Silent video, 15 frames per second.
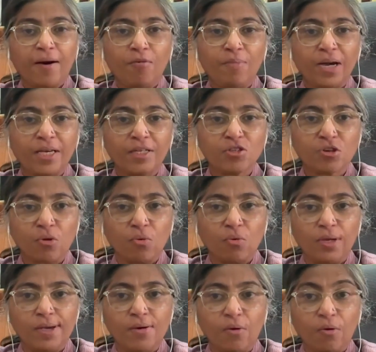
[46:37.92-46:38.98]
How am I
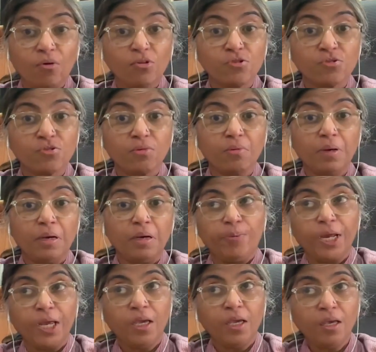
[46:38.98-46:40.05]
slowly also
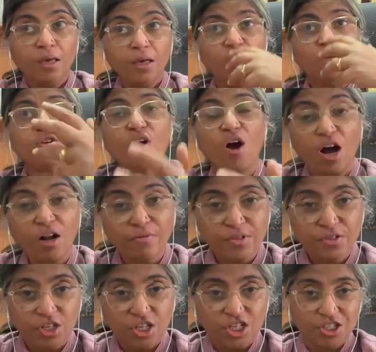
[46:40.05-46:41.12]
bring into
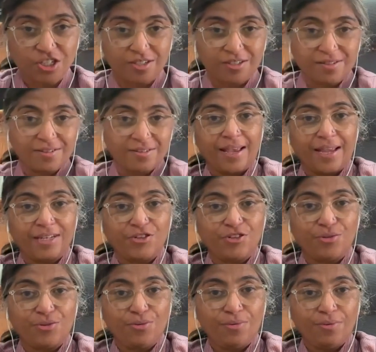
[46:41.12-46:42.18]
conversation that,
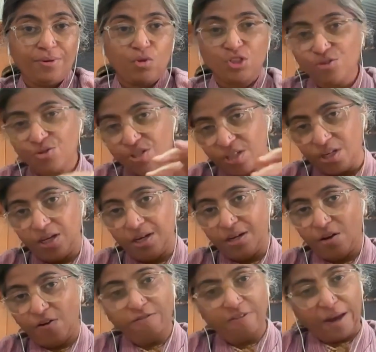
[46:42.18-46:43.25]
what you see in
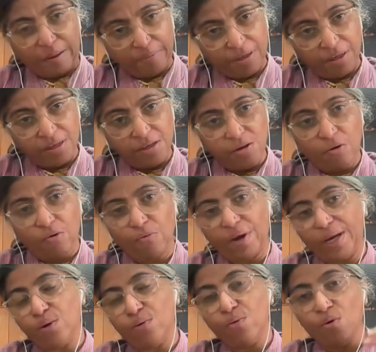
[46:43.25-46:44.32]
your family or
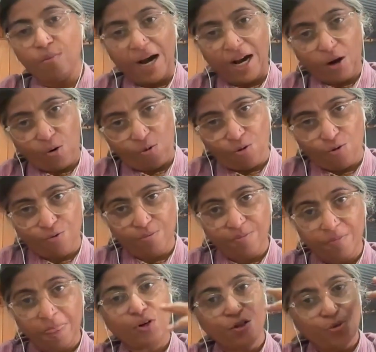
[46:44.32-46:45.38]
where you go back home,
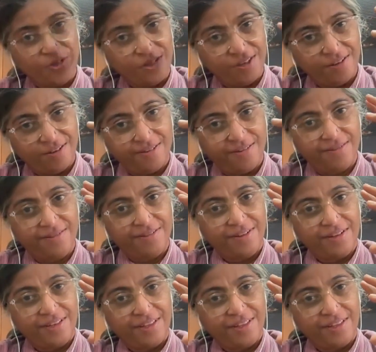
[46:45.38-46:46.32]
what you hear,